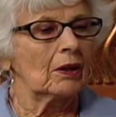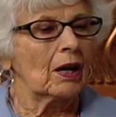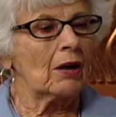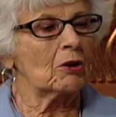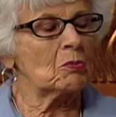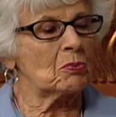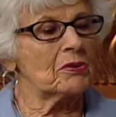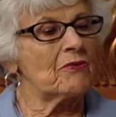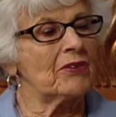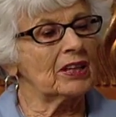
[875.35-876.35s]
how to
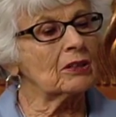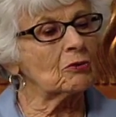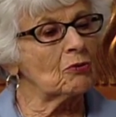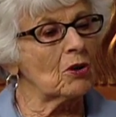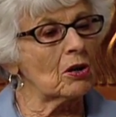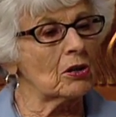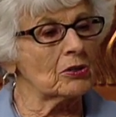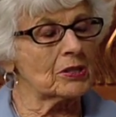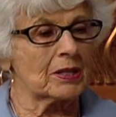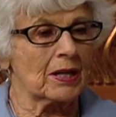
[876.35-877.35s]
prevent
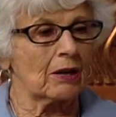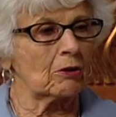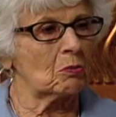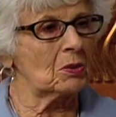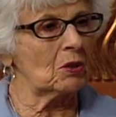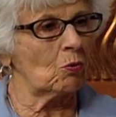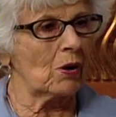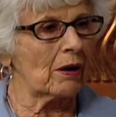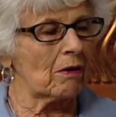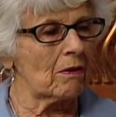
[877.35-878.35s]
falls and how to be
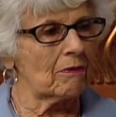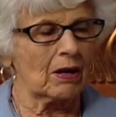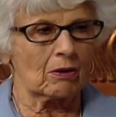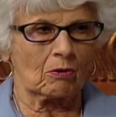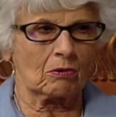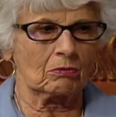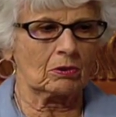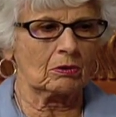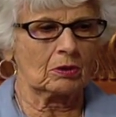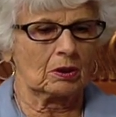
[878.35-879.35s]
aware of our
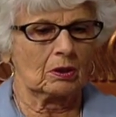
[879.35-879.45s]
own